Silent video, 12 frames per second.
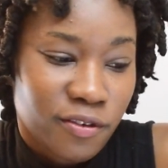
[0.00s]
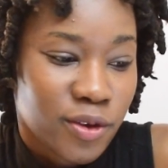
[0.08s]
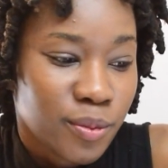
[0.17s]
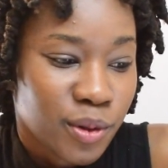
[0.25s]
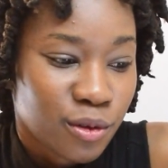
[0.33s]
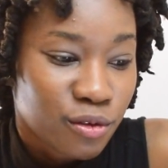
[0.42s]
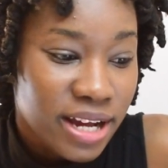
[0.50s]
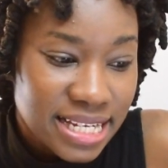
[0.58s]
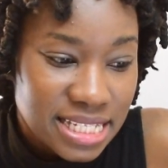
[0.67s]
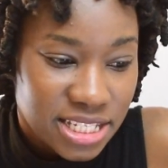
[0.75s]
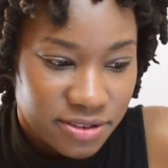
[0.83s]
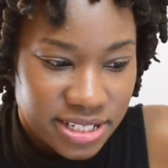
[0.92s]
of Human
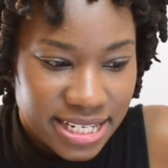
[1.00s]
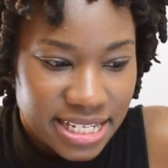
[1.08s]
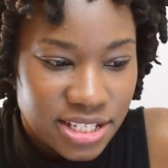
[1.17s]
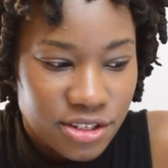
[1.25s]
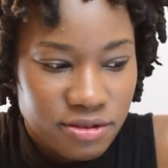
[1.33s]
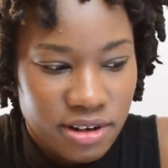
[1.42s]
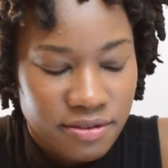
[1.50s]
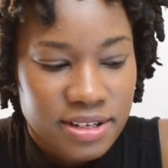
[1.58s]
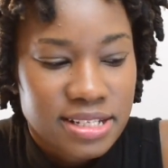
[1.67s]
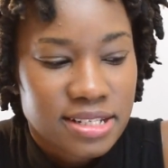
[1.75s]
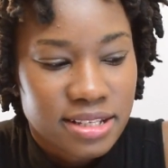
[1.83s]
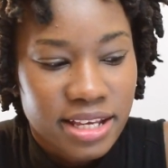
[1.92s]
Rights retains the
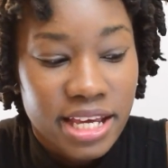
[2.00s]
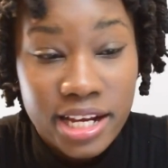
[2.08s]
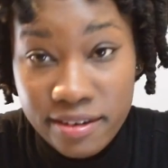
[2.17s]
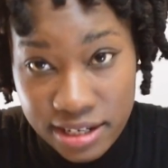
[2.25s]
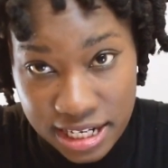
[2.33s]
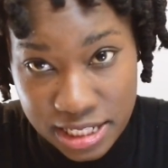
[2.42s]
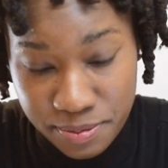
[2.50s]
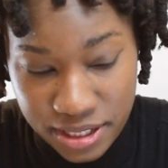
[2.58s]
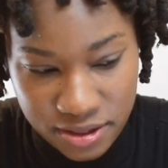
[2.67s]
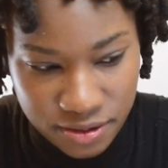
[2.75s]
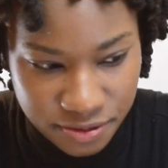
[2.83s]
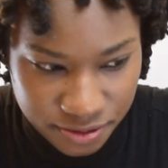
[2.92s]
reference to the hearing
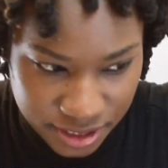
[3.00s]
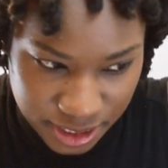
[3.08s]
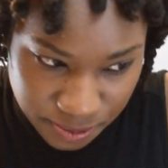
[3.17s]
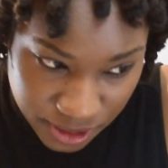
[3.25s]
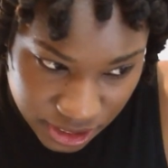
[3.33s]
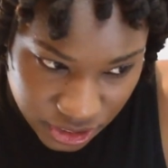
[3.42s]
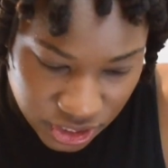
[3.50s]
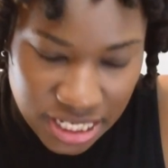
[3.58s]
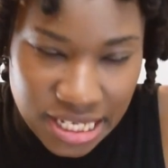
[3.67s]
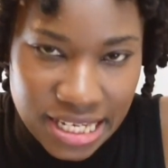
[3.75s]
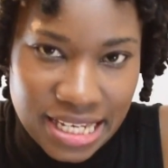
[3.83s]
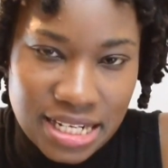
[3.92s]
aspect of free speech
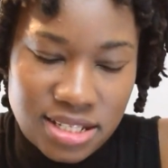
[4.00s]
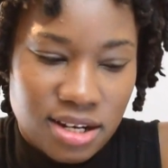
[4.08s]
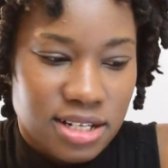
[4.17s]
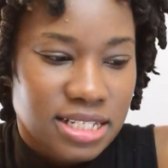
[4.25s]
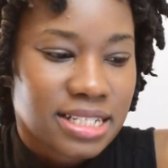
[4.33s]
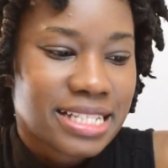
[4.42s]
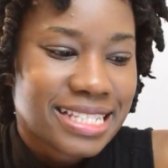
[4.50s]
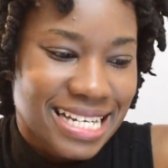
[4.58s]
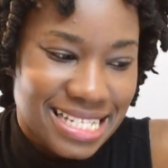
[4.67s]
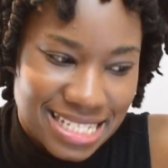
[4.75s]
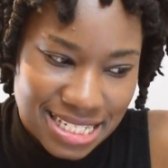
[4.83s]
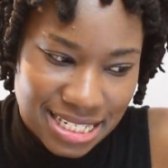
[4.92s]
in its Article
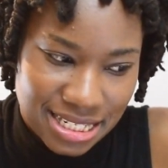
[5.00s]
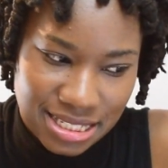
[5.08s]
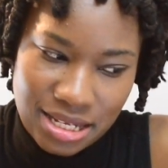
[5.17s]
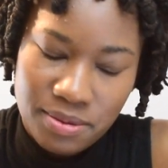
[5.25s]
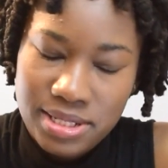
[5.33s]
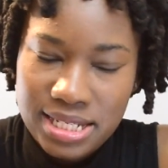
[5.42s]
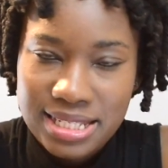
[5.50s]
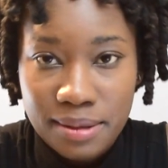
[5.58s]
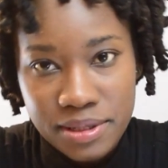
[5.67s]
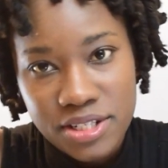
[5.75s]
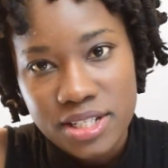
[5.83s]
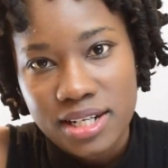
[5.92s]
19 that was
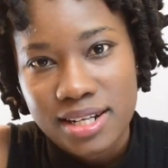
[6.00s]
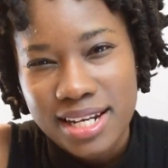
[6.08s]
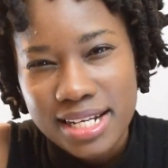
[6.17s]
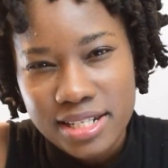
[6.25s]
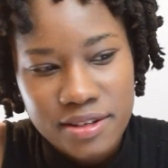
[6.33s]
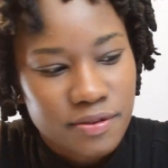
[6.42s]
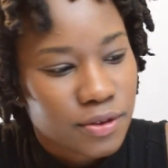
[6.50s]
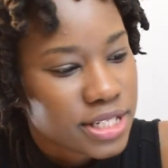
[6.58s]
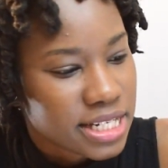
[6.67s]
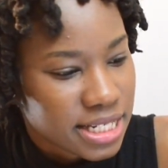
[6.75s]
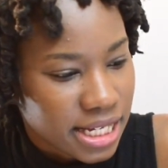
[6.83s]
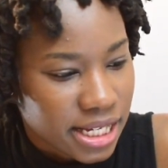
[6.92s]
established in
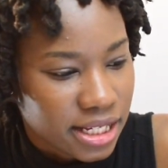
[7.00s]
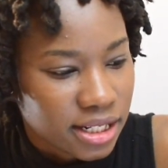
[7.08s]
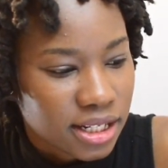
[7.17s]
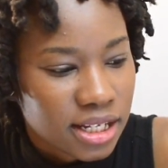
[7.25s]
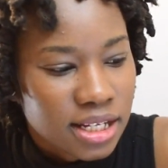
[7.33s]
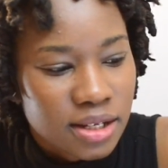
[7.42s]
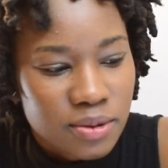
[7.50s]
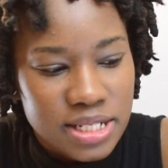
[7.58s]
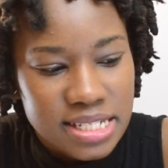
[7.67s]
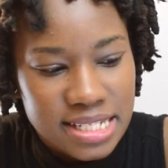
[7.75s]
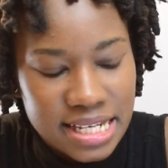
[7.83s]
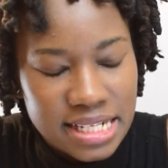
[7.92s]
1949, which
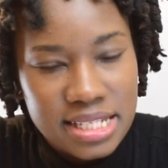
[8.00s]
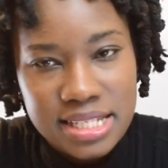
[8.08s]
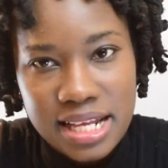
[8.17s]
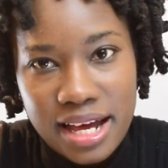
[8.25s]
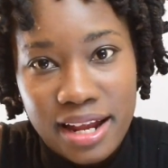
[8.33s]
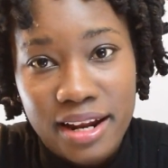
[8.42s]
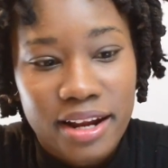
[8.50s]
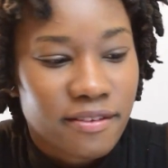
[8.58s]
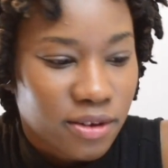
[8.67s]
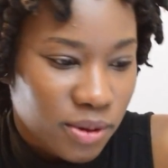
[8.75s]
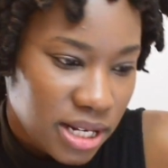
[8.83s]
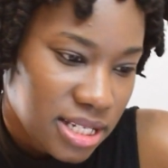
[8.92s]
states that
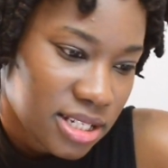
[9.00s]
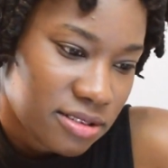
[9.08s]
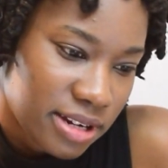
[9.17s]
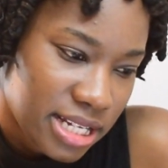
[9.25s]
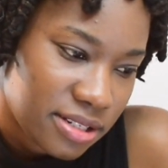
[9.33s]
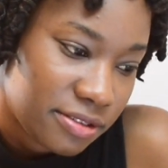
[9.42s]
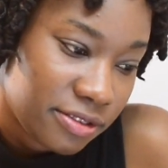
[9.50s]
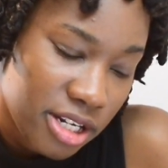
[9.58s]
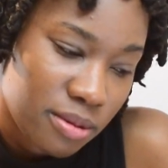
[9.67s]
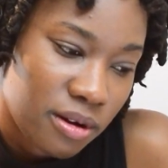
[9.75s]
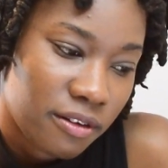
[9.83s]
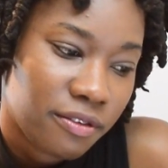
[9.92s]
everyone has the right to
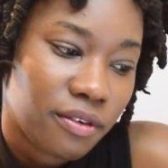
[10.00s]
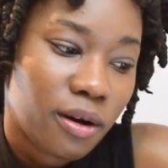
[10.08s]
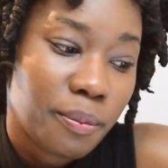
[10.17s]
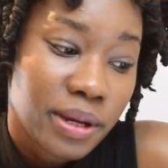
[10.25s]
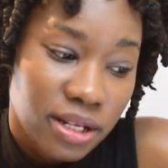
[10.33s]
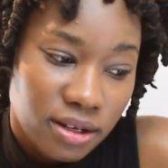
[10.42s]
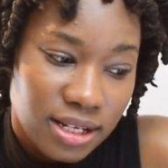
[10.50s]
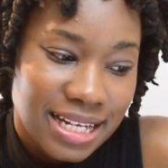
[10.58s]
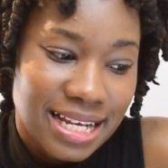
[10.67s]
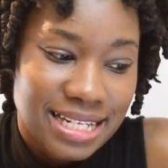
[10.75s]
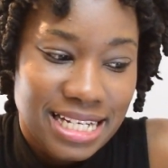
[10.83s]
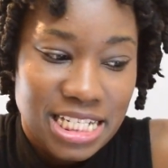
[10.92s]
freedom of opinion
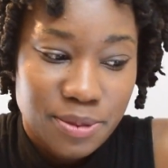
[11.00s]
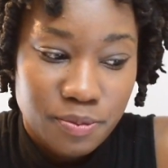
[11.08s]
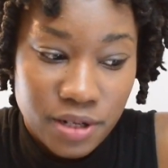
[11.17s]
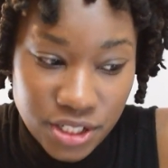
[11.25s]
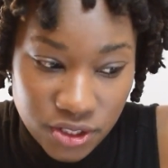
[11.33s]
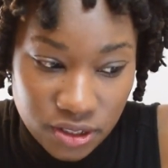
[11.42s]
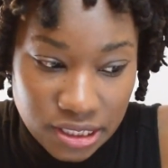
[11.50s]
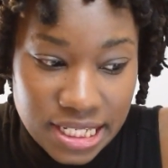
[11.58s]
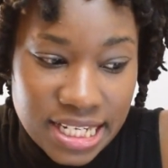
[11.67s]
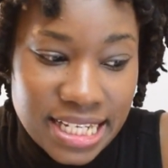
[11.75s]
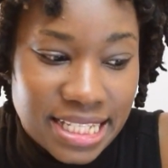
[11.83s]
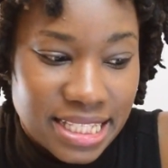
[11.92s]
and expression.
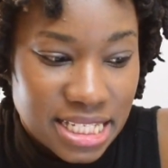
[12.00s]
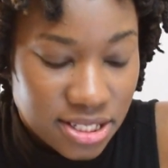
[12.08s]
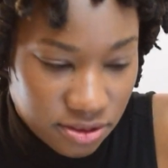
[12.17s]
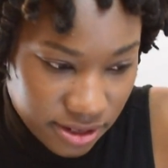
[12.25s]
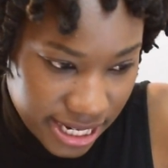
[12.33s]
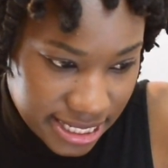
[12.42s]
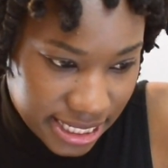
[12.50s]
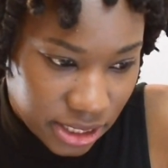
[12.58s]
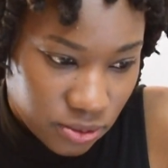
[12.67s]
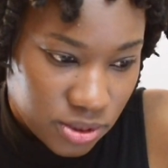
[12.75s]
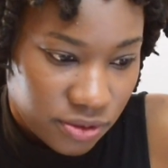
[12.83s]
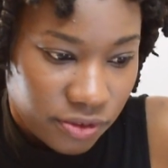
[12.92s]
This right
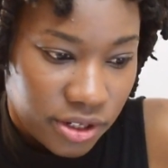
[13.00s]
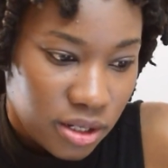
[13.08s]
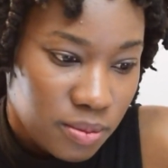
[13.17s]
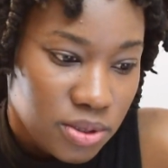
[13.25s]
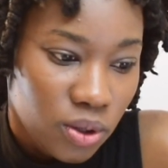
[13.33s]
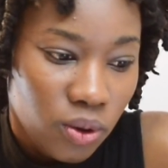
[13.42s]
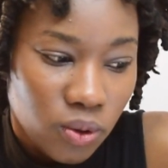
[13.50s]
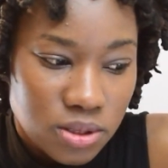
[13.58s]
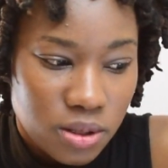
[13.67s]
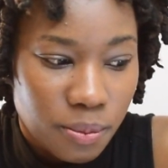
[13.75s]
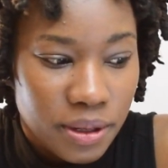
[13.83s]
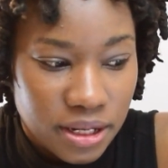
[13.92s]
includes freedom to hold
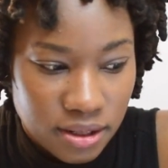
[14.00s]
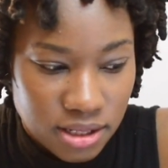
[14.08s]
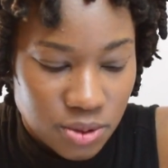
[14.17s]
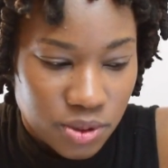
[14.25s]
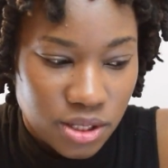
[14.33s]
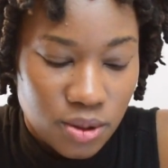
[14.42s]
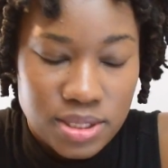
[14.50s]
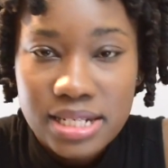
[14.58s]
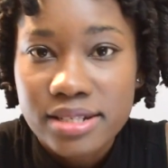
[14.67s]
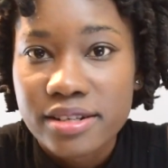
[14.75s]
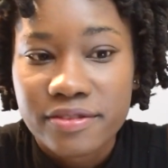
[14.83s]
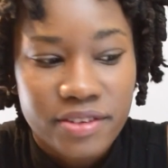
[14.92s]
opinions without
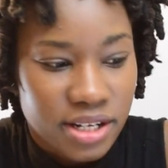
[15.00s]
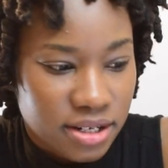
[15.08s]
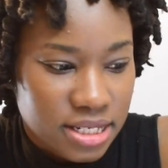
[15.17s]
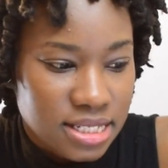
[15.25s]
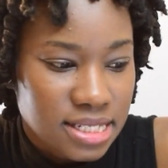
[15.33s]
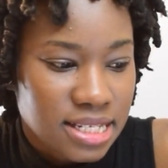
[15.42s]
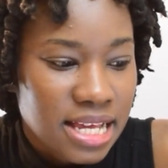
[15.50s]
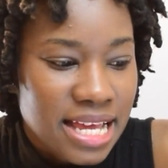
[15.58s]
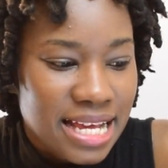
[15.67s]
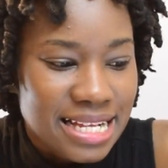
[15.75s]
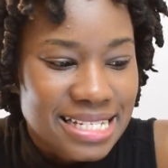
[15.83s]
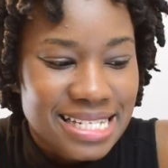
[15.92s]
interference
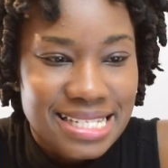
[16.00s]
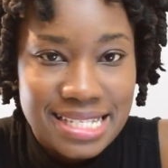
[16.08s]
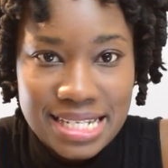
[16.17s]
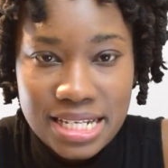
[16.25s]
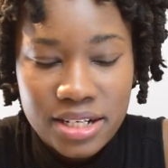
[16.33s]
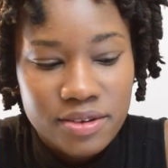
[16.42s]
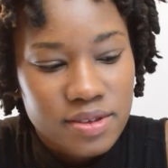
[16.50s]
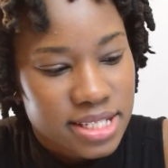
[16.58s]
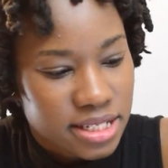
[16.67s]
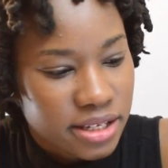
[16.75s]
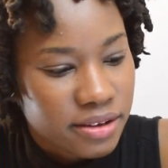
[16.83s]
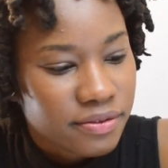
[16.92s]
and to seek,
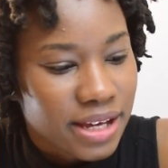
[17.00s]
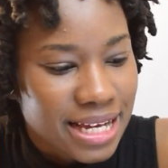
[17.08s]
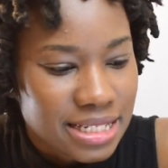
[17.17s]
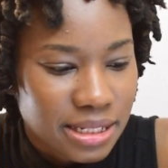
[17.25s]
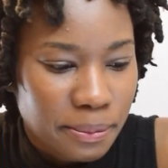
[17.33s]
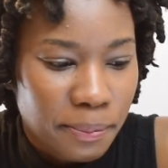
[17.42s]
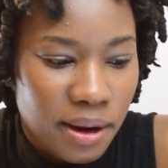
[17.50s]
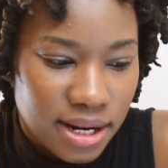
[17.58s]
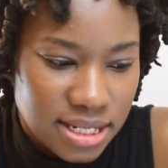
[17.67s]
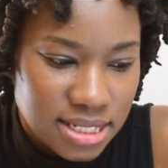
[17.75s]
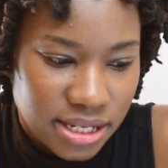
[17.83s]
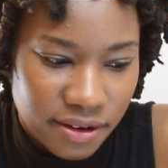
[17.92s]
receive, and
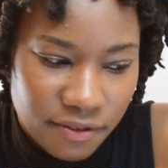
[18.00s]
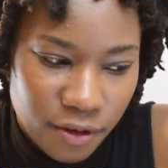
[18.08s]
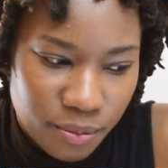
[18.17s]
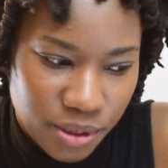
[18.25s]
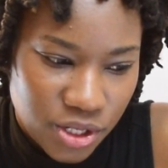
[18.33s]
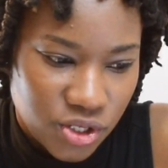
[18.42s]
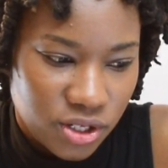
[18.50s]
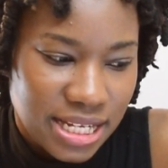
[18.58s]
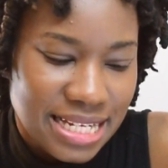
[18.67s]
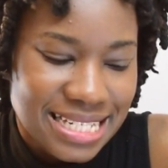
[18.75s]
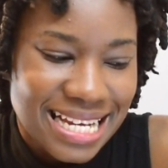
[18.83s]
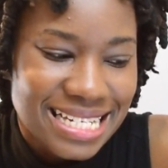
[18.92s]
impart information
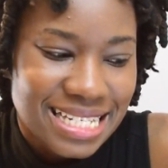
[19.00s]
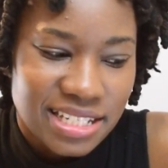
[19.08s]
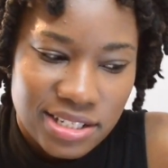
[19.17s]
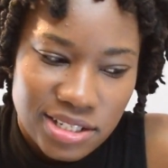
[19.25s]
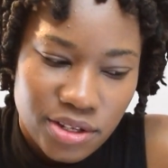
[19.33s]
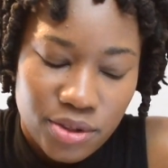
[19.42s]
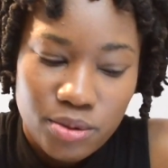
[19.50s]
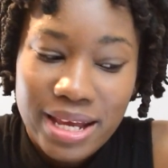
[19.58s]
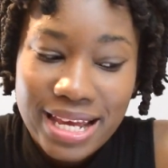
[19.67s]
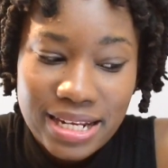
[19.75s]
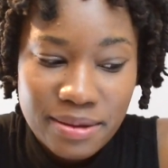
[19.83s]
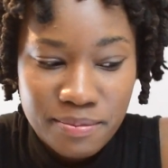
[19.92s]
and ideas through
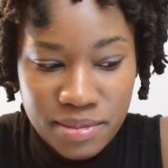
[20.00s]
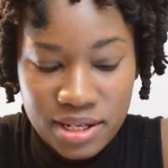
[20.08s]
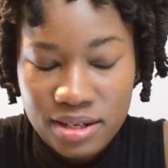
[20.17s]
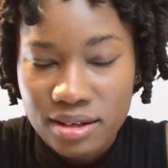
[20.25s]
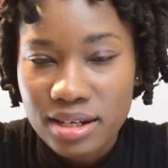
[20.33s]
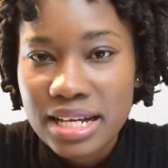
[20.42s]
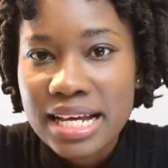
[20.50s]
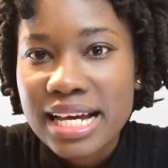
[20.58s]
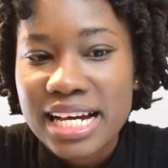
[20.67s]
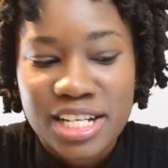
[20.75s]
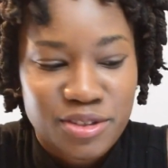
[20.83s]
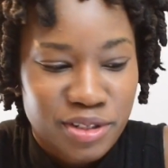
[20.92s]
any media
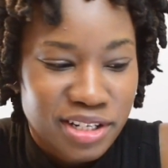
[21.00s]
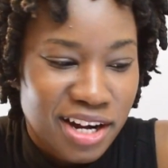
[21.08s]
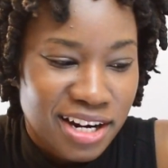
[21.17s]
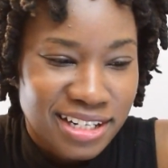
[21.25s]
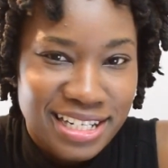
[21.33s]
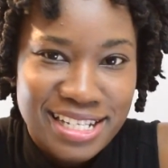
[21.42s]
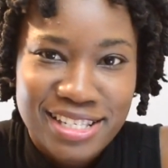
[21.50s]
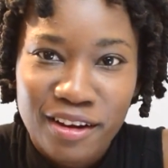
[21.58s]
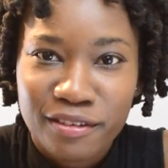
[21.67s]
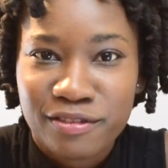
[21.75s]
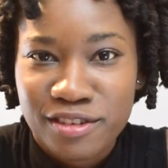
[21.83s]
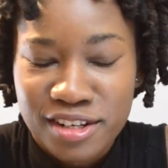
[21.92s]
and regardless
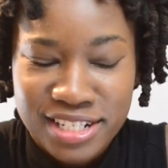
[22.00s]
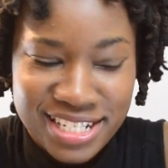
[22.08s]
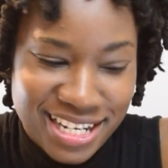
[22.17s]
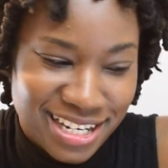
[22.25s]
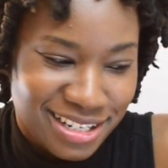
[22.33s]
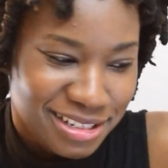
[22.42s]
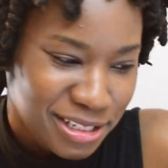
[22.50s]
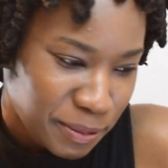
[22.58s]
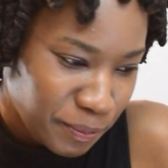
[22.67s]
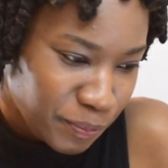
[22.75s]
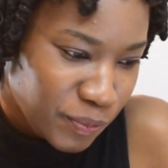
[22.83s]
of frontiers.